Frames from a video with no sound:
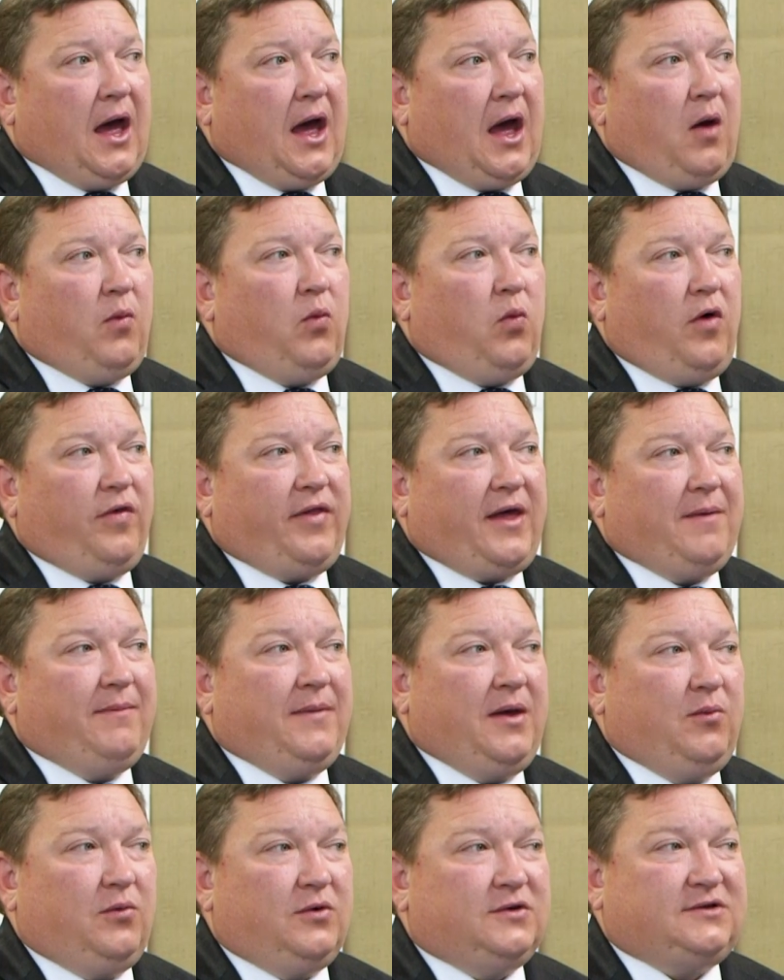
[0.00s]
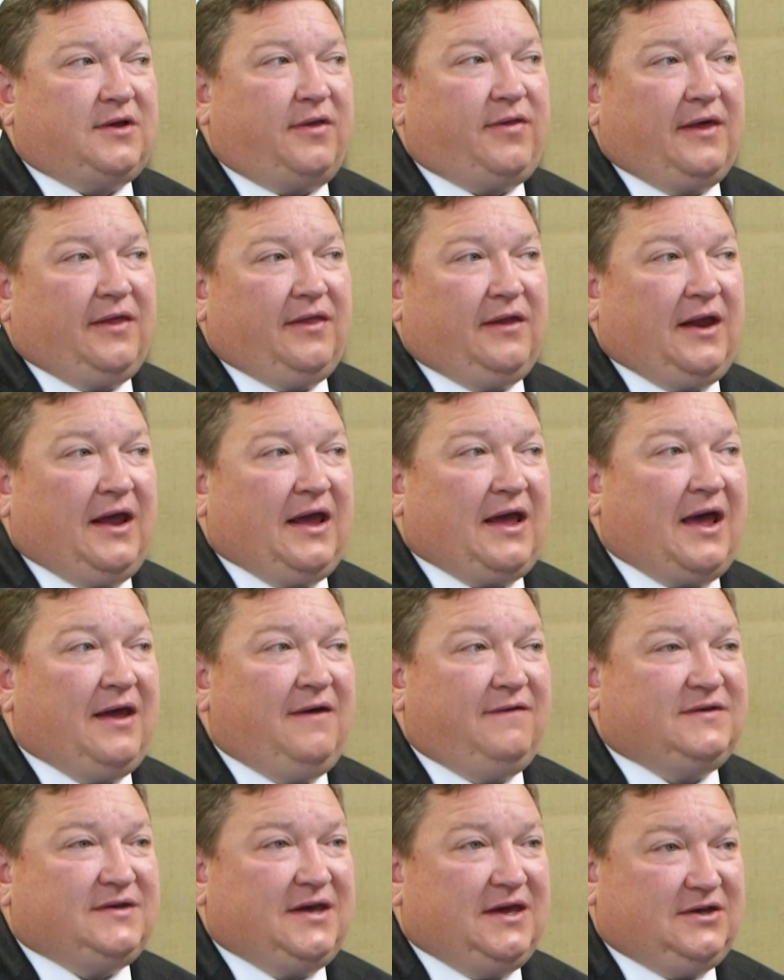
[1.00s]
And what that meant was, I think, that it
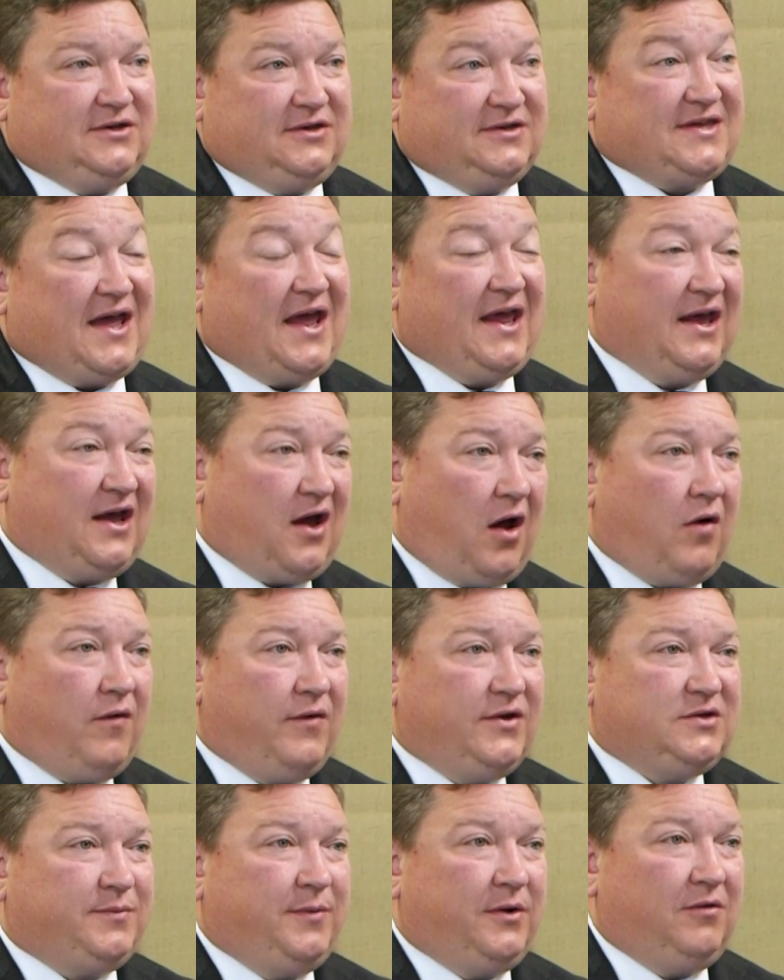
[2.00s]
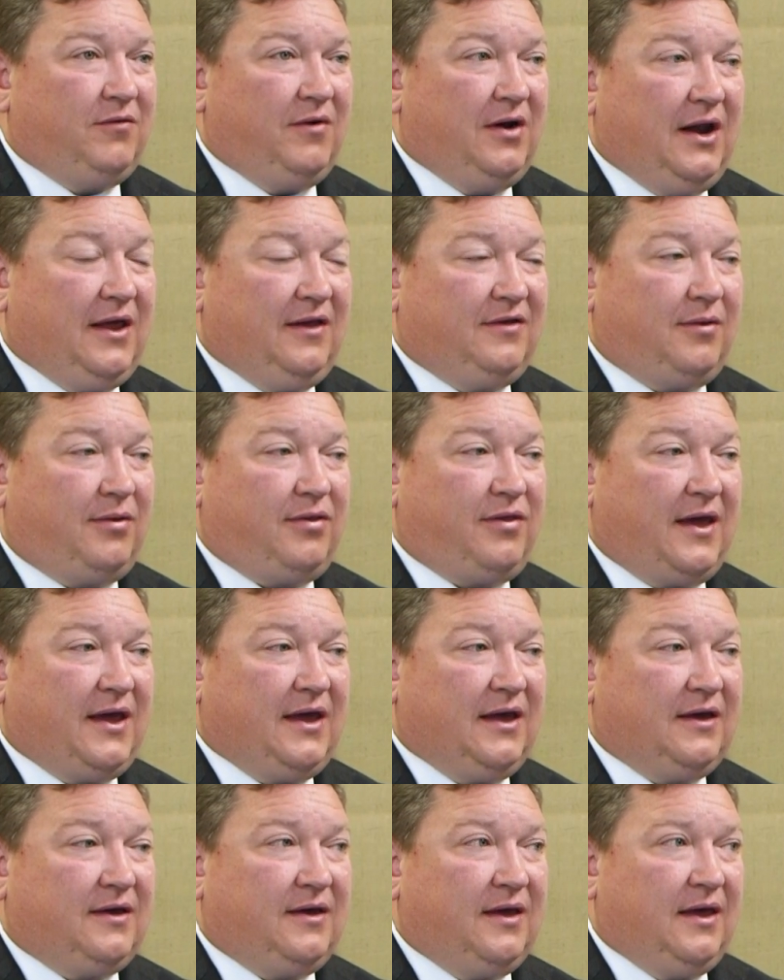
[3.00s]
gave teachers that encouragement really to
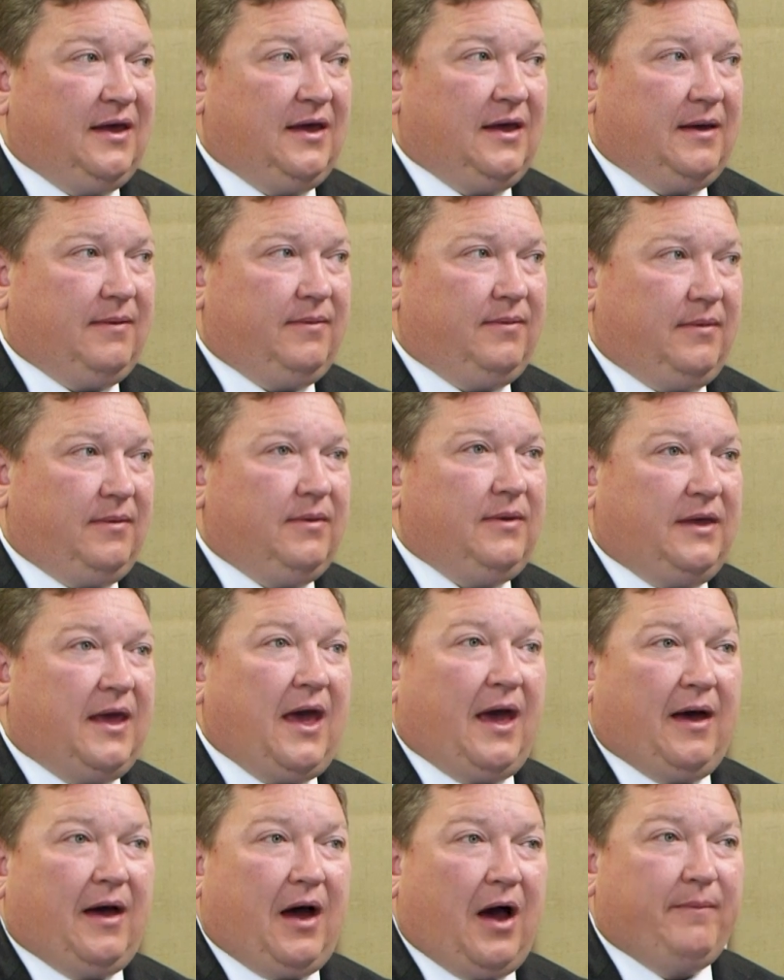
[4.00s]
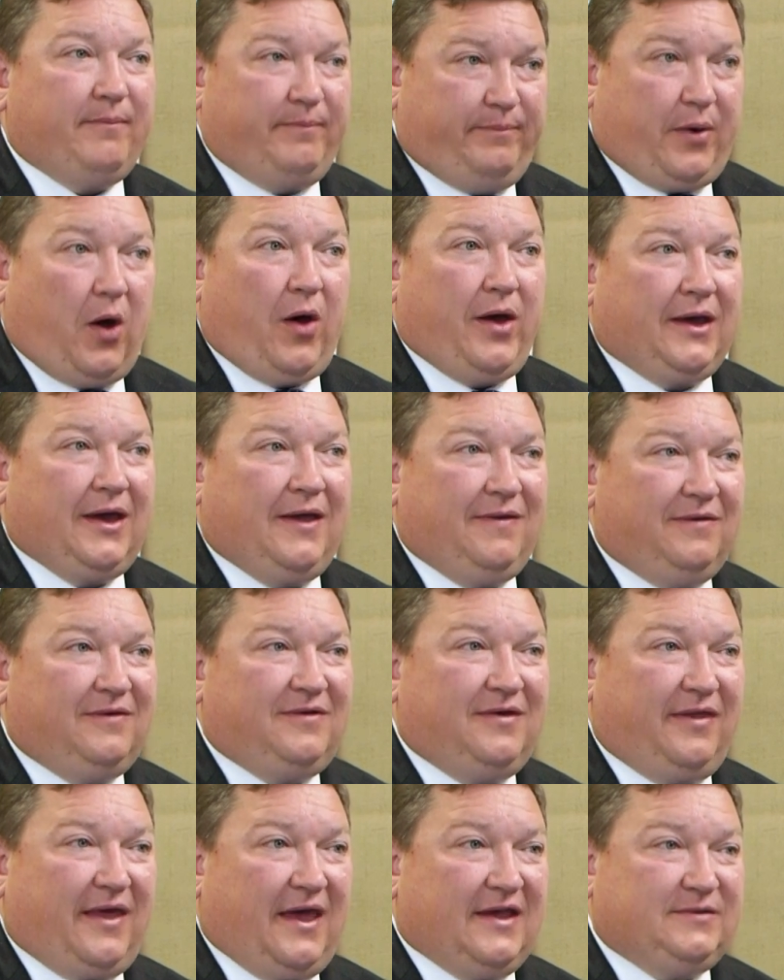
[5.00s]
think, yeah, I'm buying
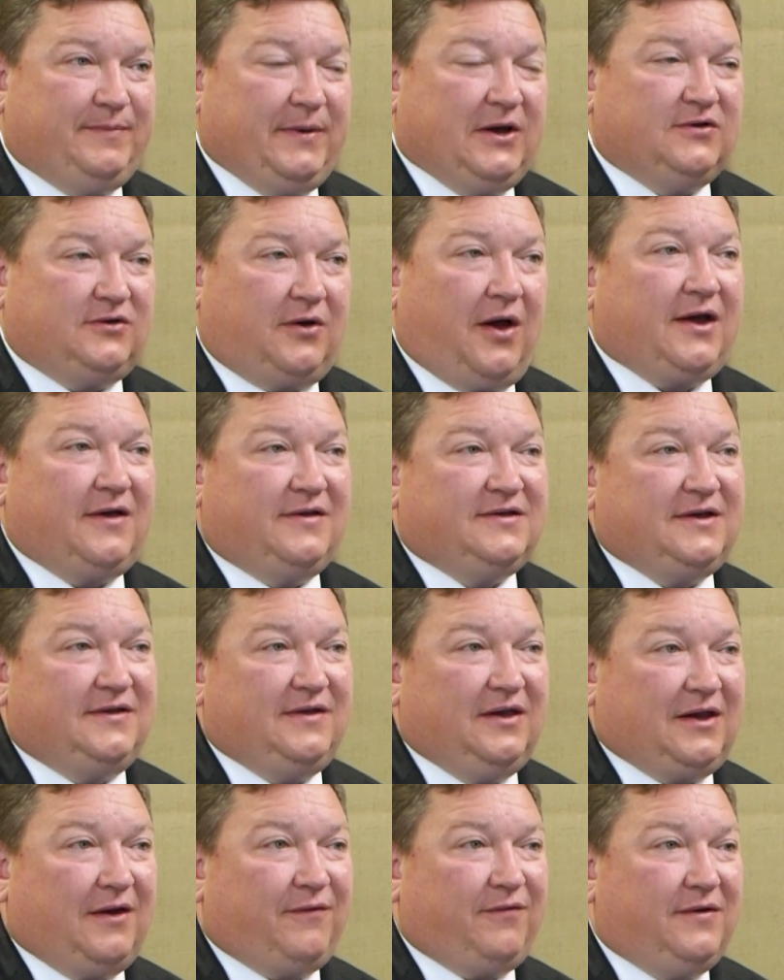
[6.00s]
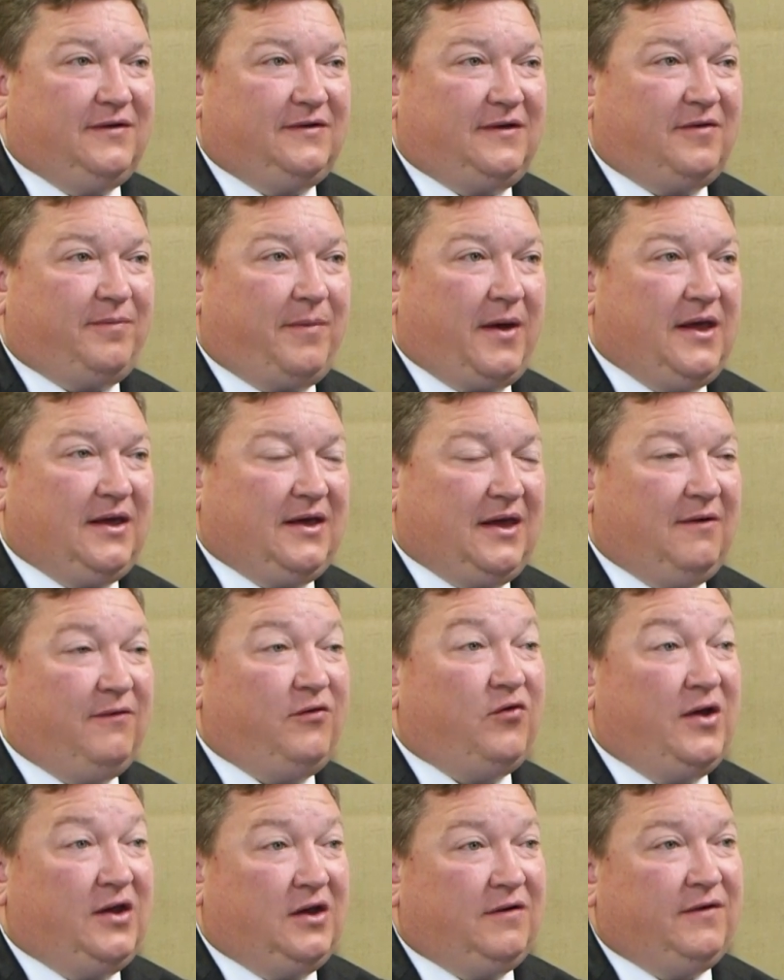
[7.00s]
into this because I can see the difference it's making
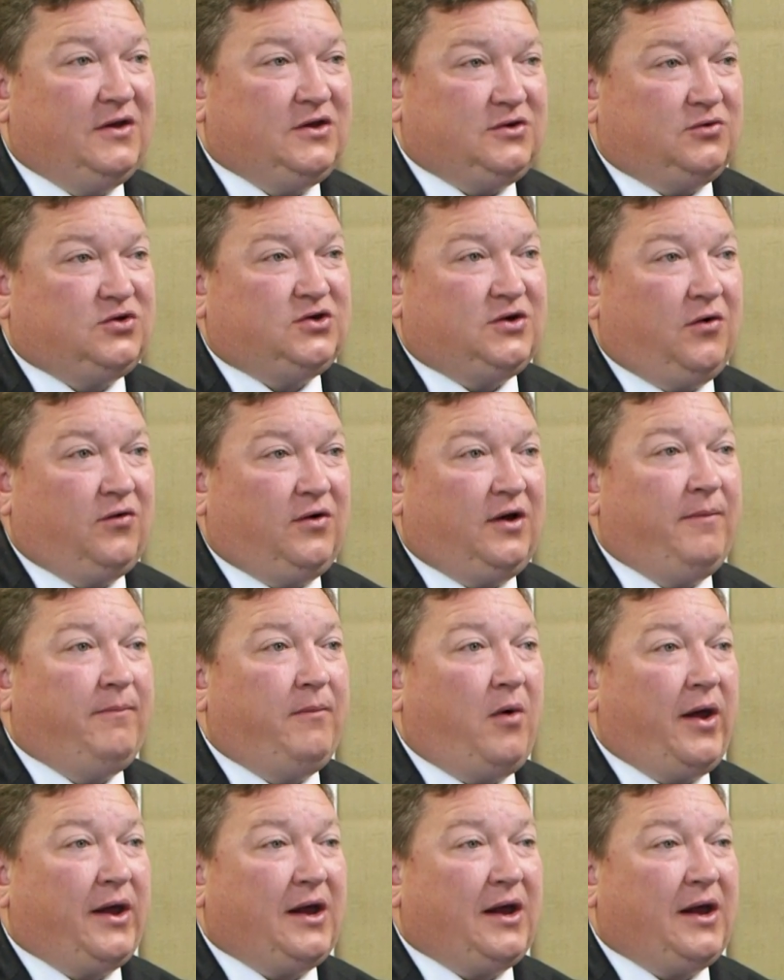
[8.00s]
for individual children in my